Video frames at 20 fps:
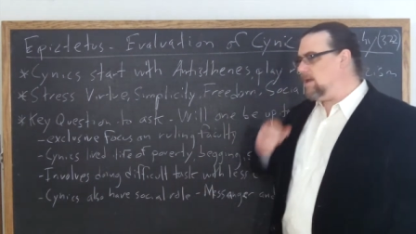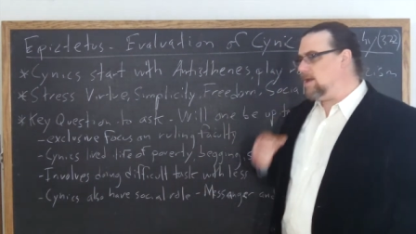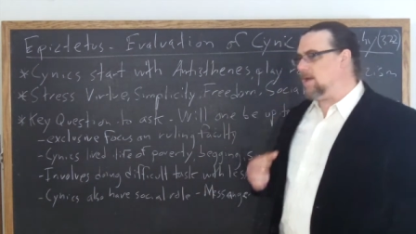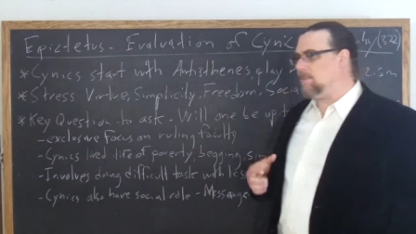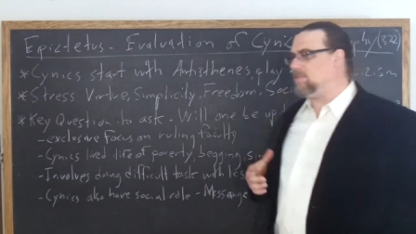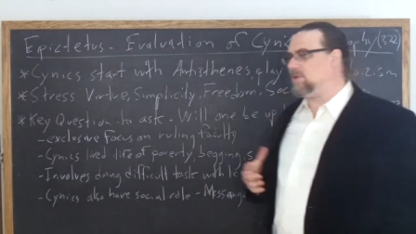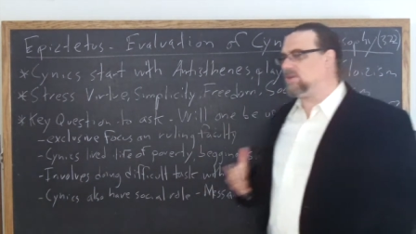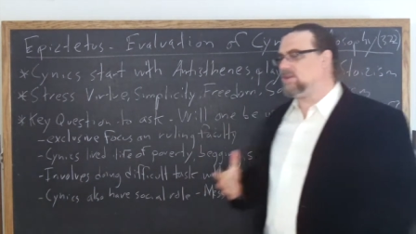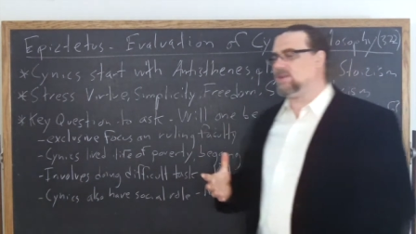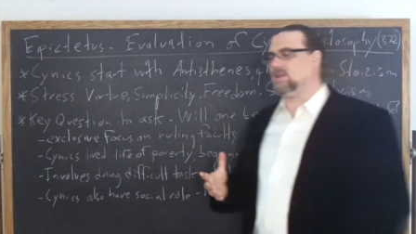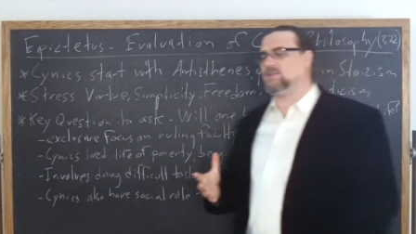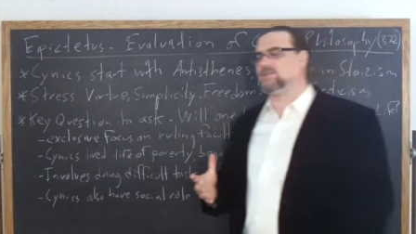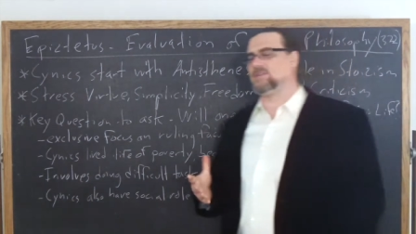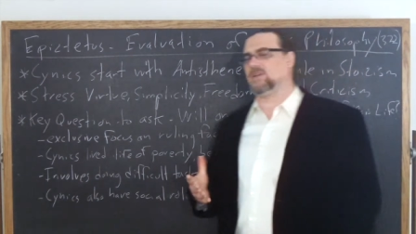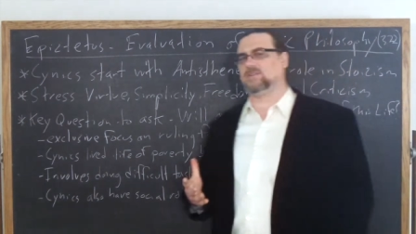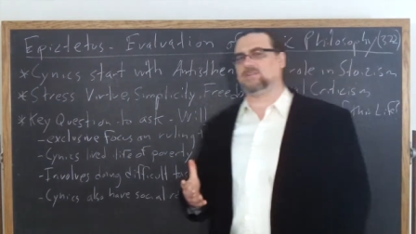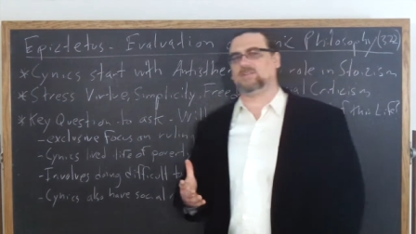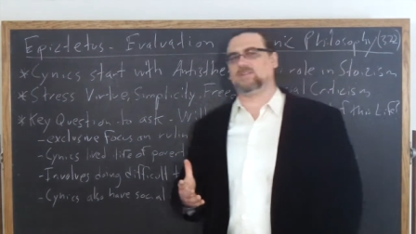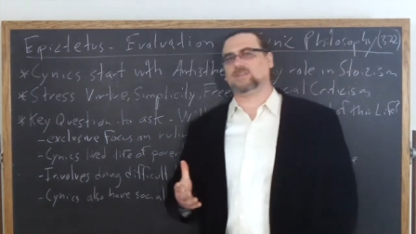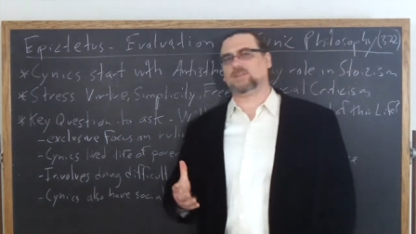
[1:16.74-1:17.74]
Epictetus
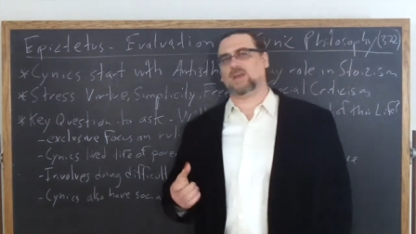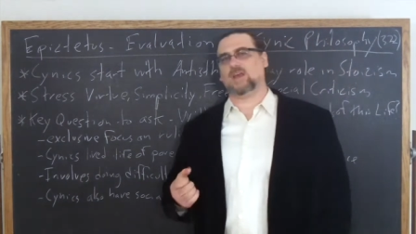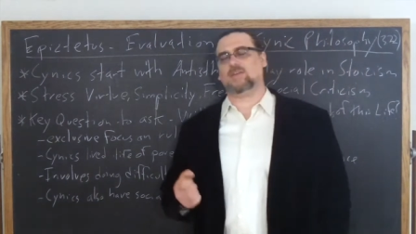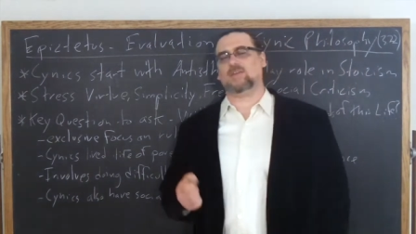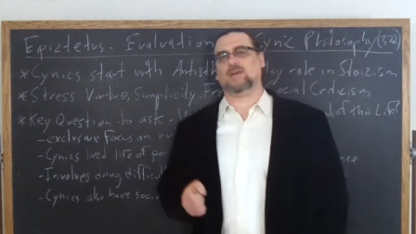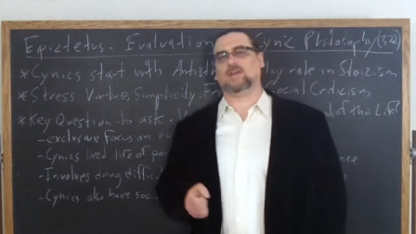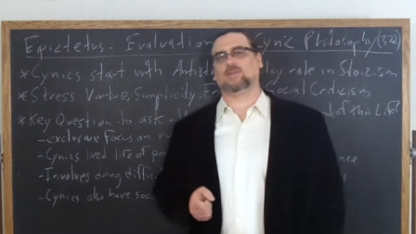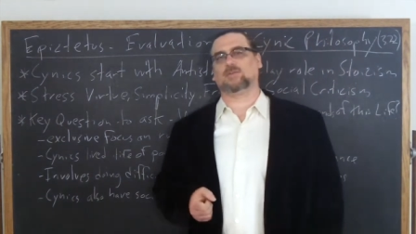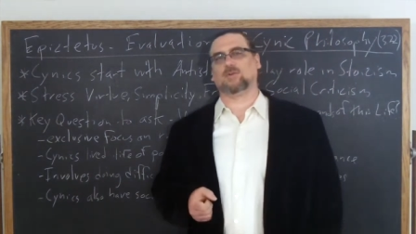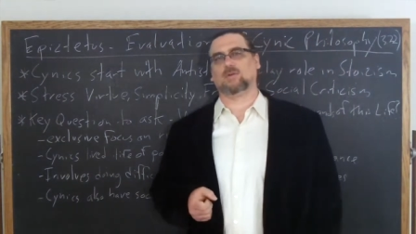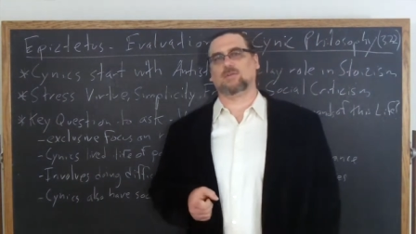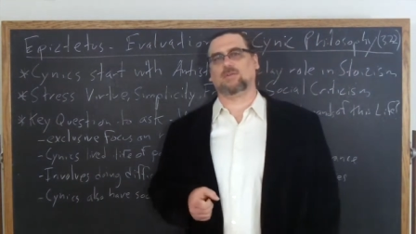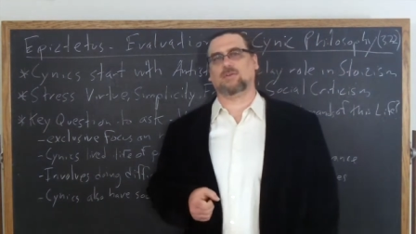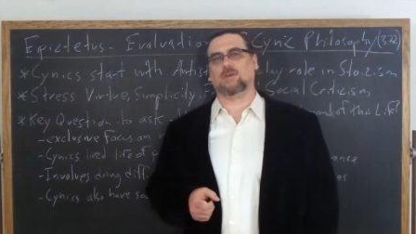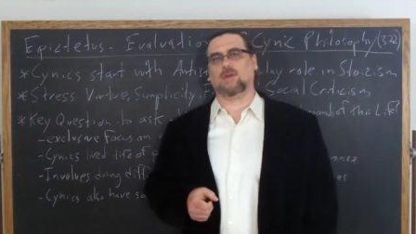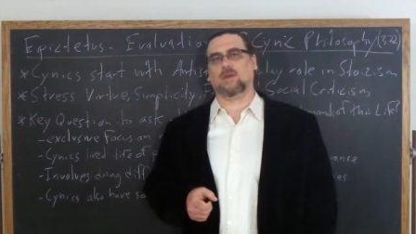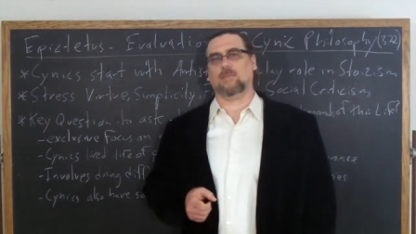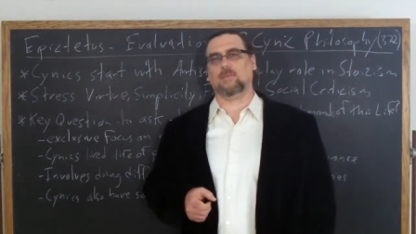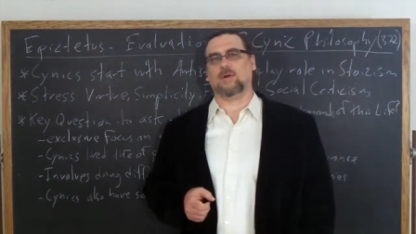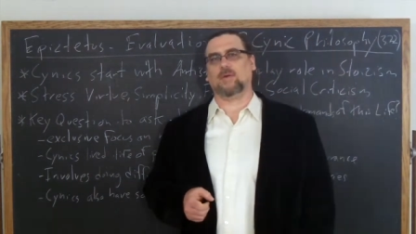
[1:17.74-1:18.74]
doesn't say that sort of
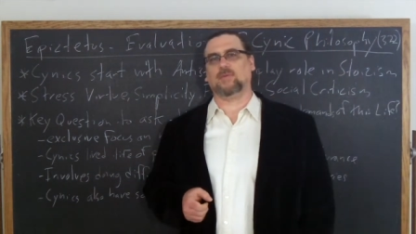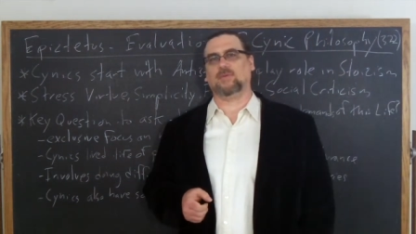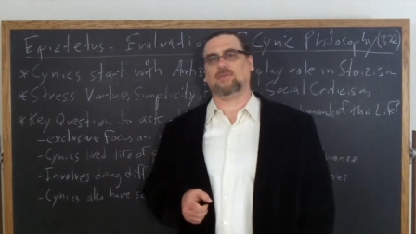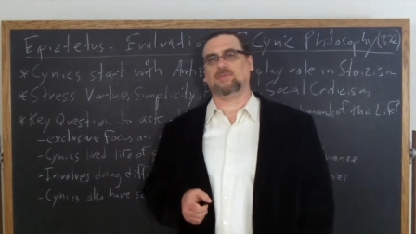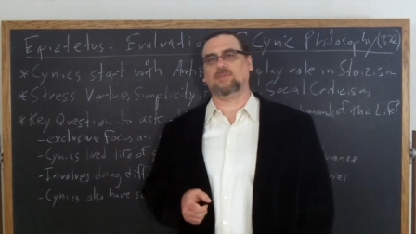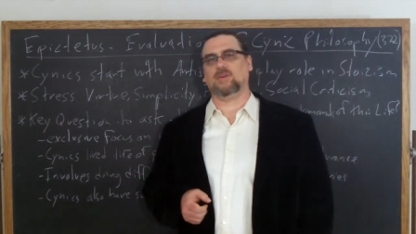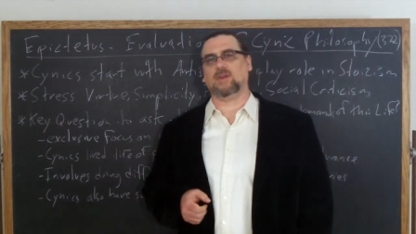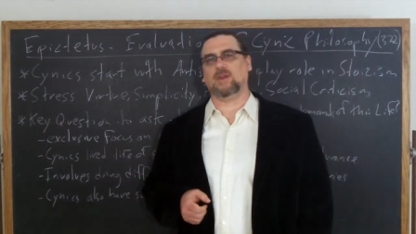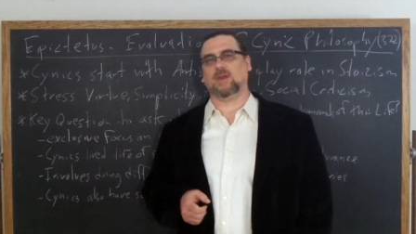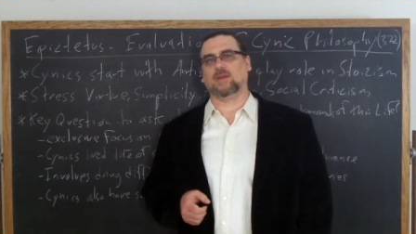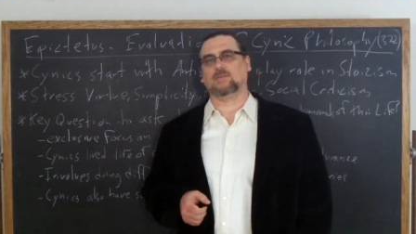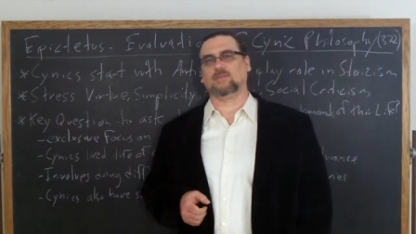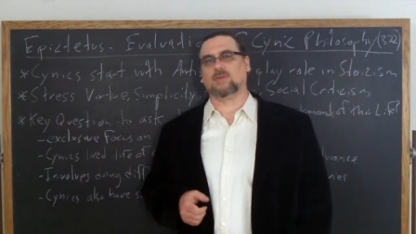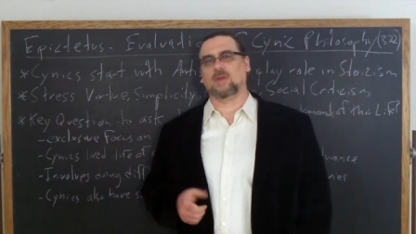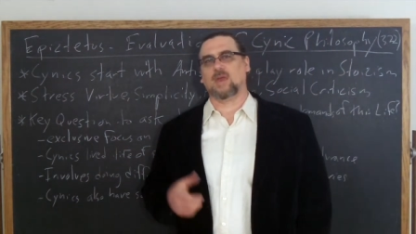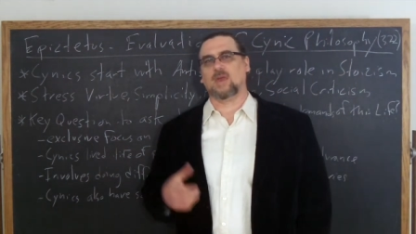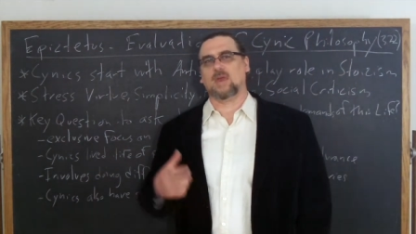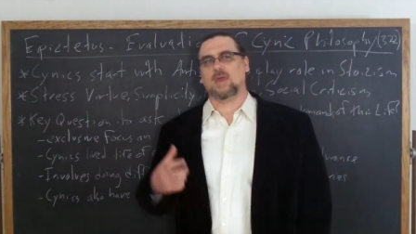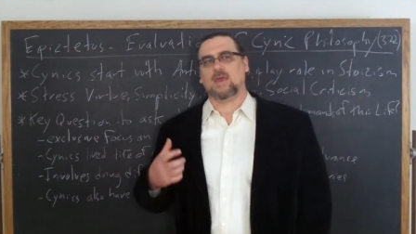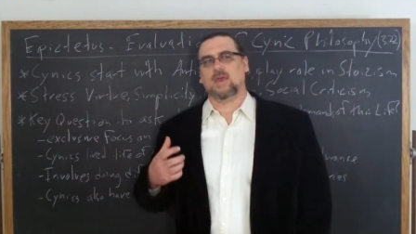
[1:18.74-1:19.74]
thing about the Cynics.